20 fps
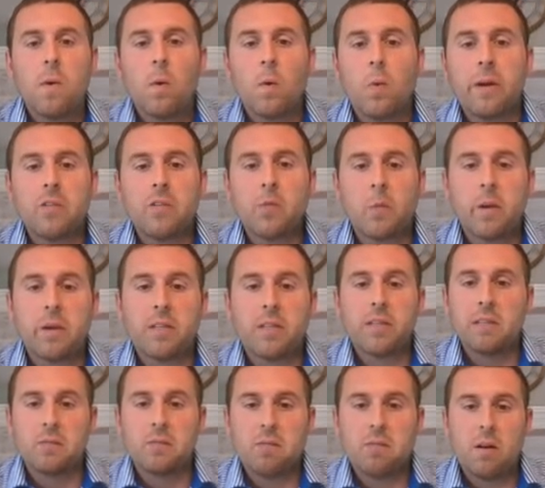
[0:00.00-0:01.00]
which
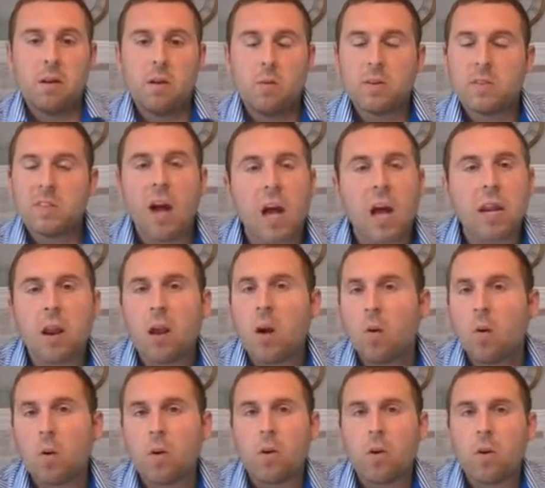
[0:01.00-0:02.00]
was it was
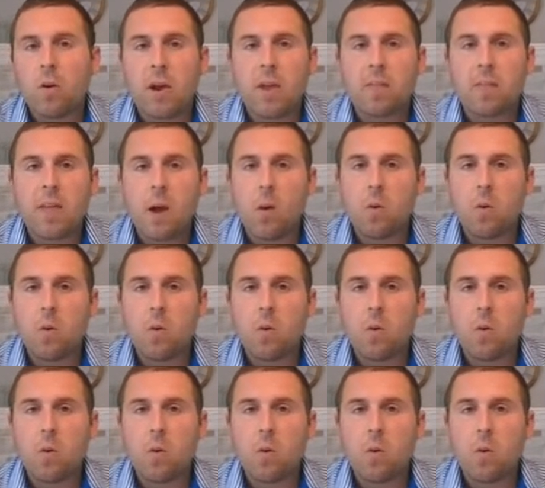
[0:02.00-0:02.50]
unknown. All right, that